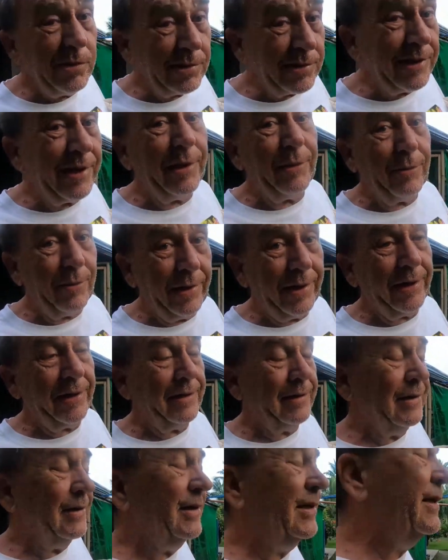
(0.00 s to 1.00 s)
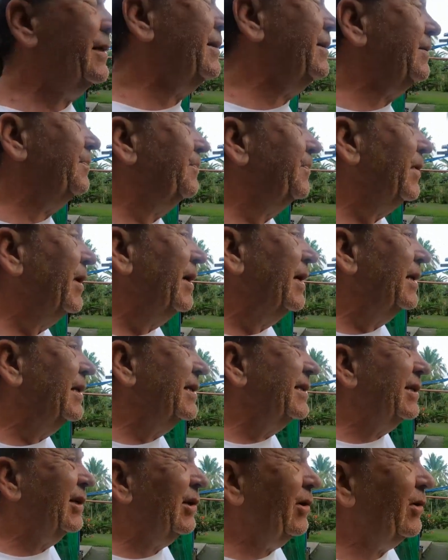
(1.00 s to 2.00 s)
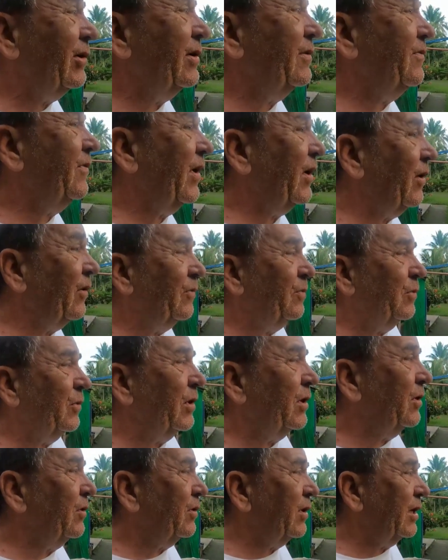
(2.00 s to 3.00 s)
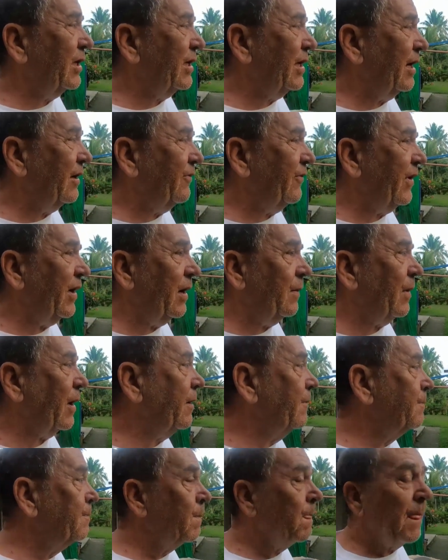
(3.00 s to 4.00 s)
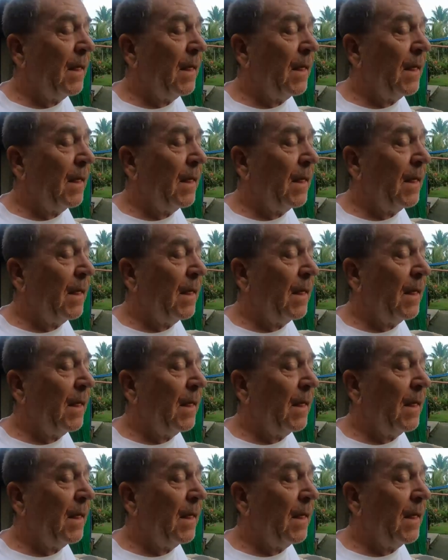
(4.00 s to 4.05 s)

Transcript: work that way, you know. There's a lot involved when you're a farmer.